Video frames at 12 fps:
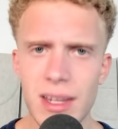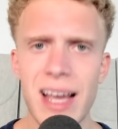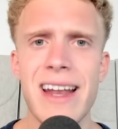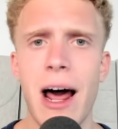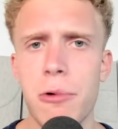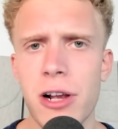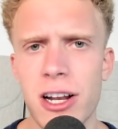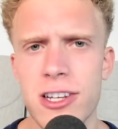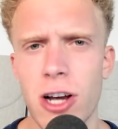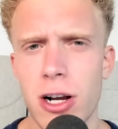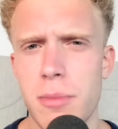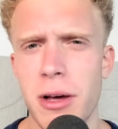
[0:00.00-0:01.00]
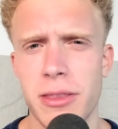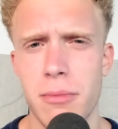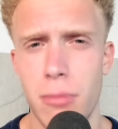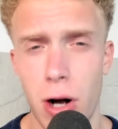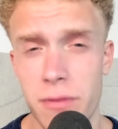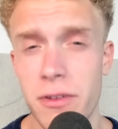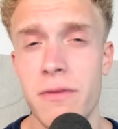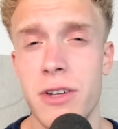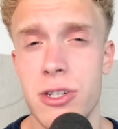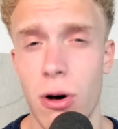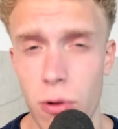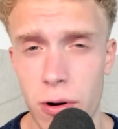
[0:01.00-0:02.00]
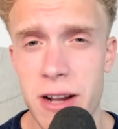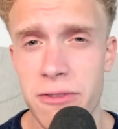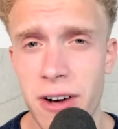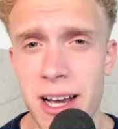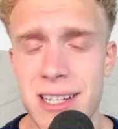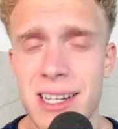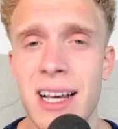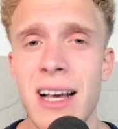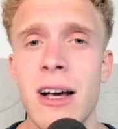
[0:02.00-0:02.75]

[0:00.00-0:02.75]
And now we're going to talk about the Marvin Vettori fight.